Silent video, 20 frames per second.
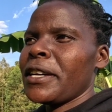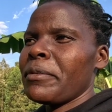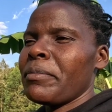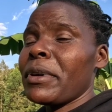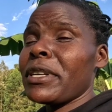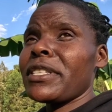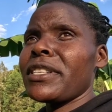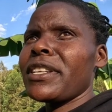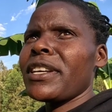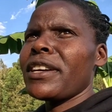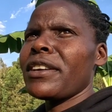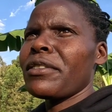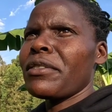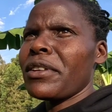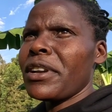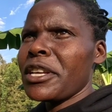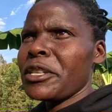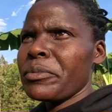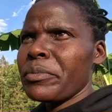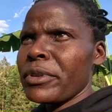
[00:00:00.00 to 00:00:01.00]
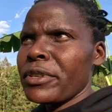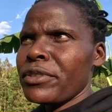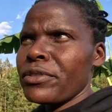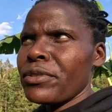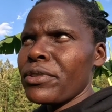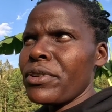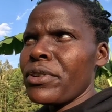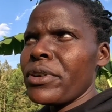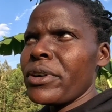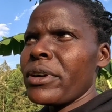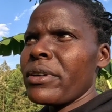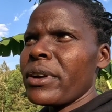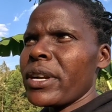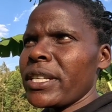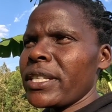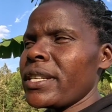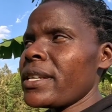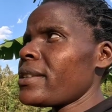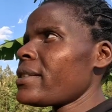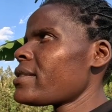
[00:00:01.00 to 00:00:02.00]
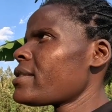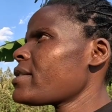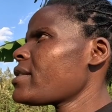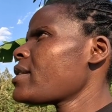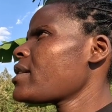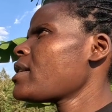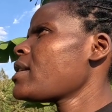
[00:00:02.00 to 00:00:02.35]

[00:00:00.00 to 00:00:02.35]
uh, but uh, god has been so gracious